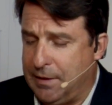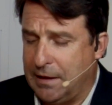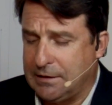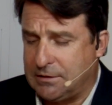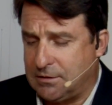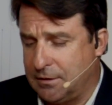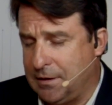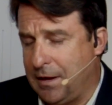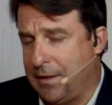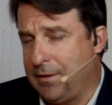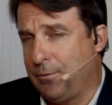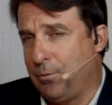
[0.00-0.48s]
that's
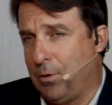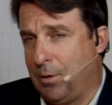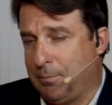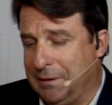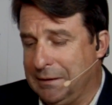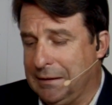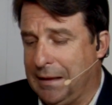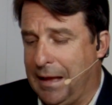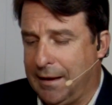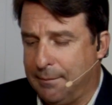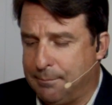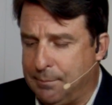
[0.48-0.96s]
another one we
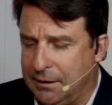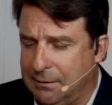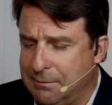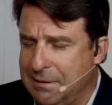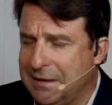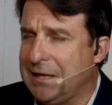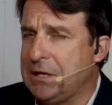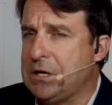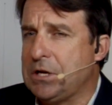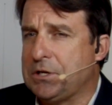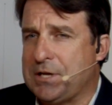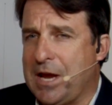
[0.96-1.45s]
like. But let me
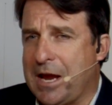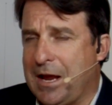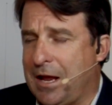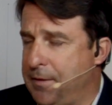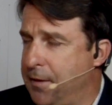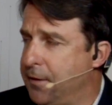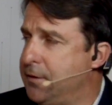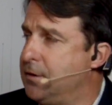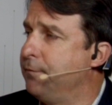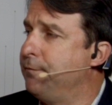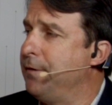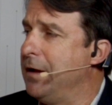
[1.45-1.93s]
get your take on
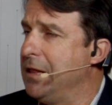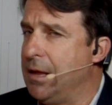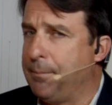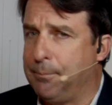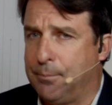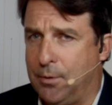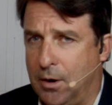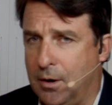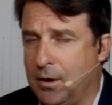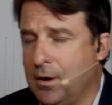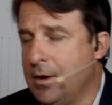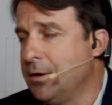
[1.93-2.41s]
the
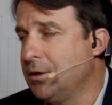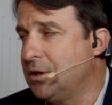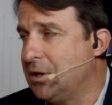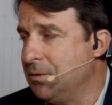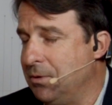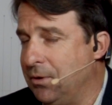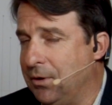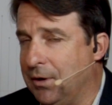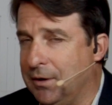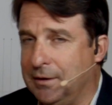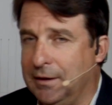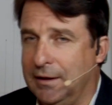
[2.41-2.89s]
developer
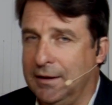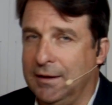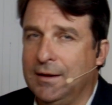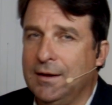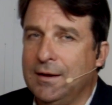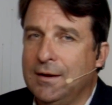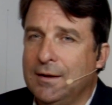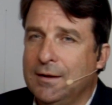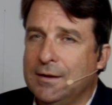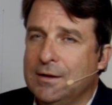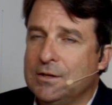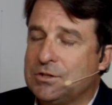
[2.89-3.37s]
community.
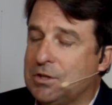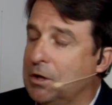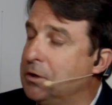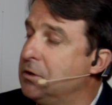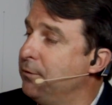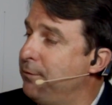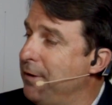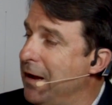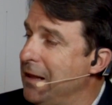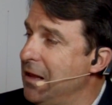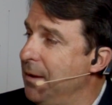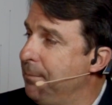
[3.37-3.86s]
So
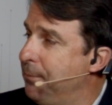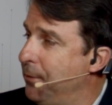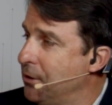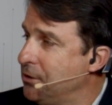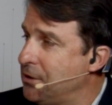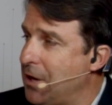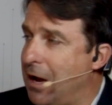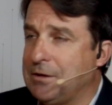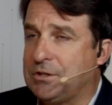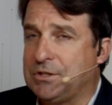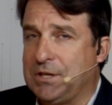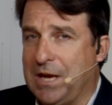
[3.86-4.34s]
developers,
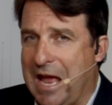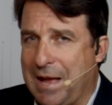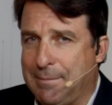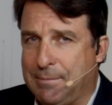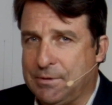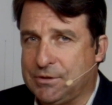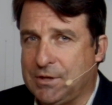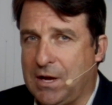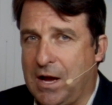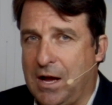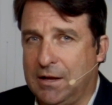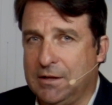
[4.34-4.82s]
obviously
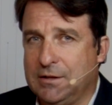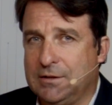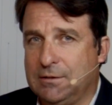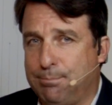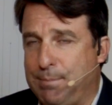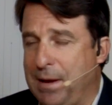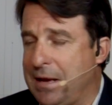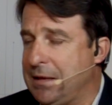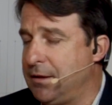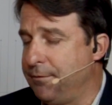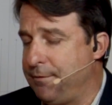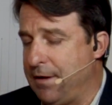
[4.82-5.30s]
Amazon,
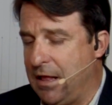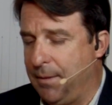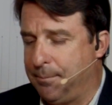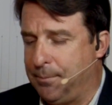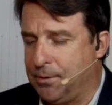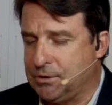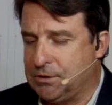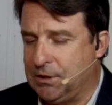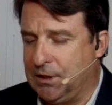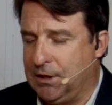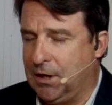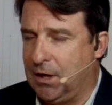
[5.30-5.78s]
big
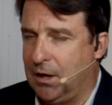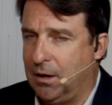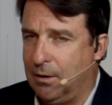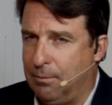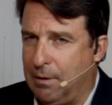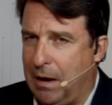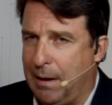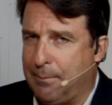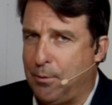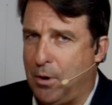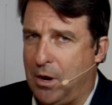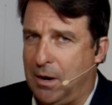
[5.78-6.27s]
developers here. We
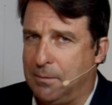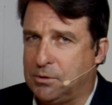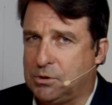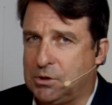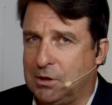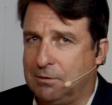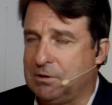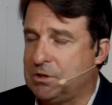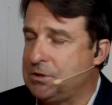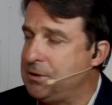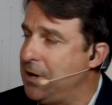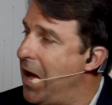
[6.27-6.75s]
have brought up
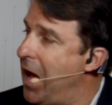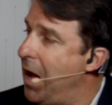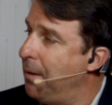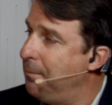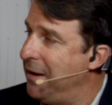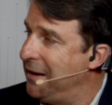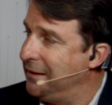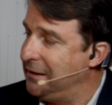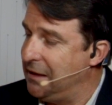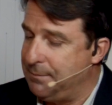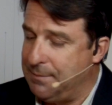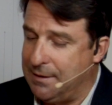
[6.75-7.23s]
ServiceNow
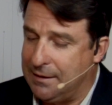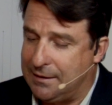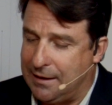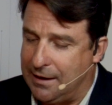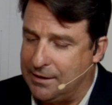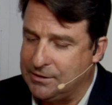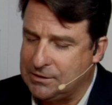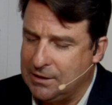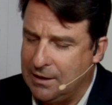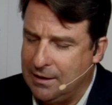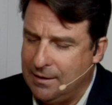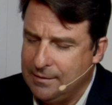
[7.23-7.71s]
mainly
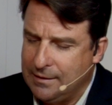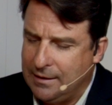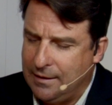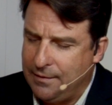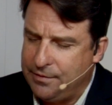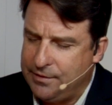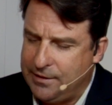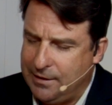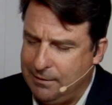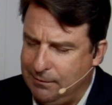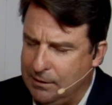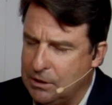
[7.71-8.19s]
because
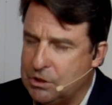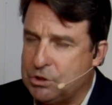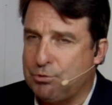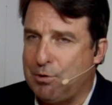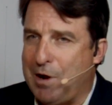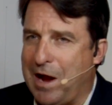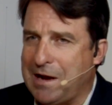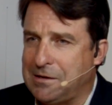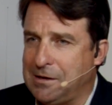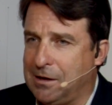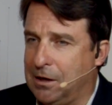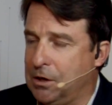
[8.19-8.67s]
they're
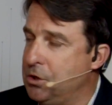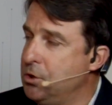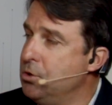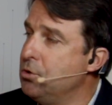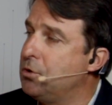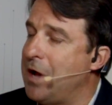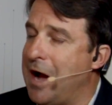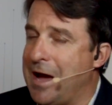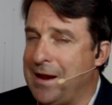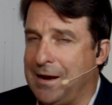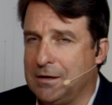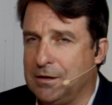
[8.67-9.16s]
attracting a new
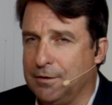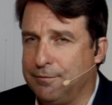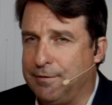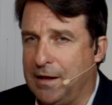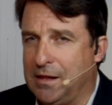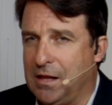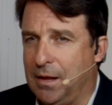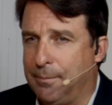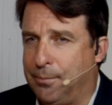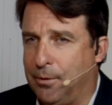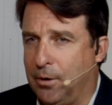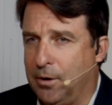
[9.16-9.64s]
kind of
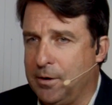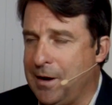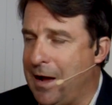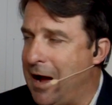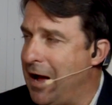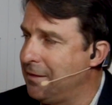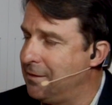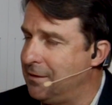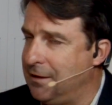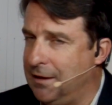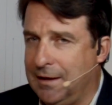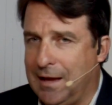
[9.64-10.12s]
developer,
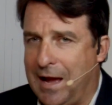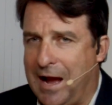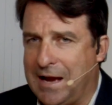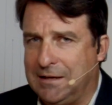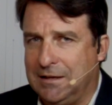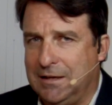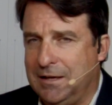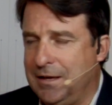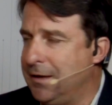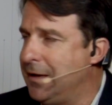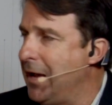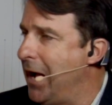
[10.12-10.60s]
not the
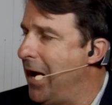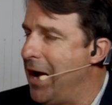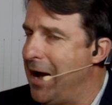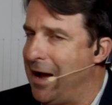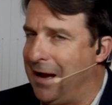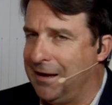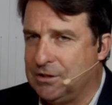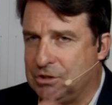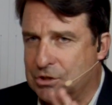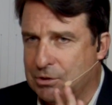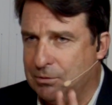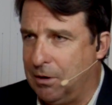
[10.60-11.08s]
IDE
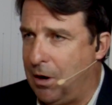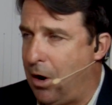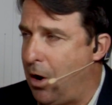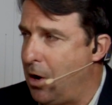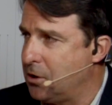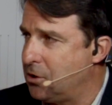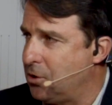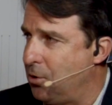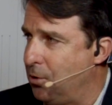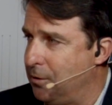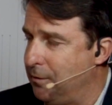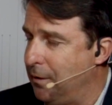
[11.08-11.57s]
guys doing
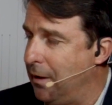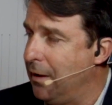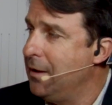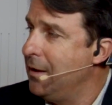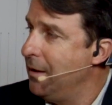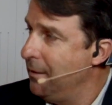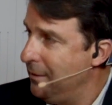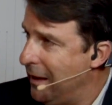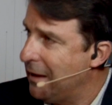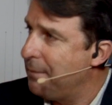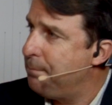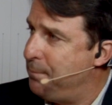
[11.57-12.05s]
hardcore development.
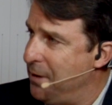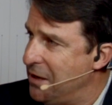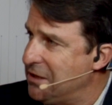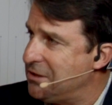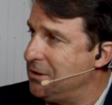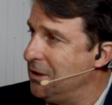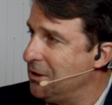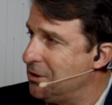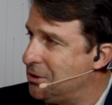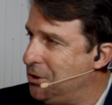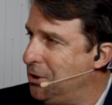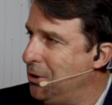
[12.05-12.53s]
Like
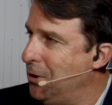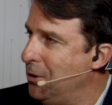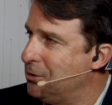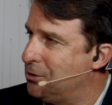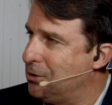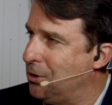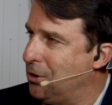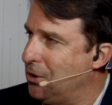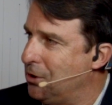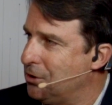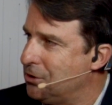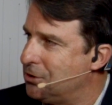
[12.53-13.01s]
business
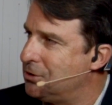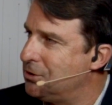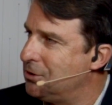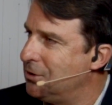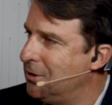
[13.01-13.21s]
users,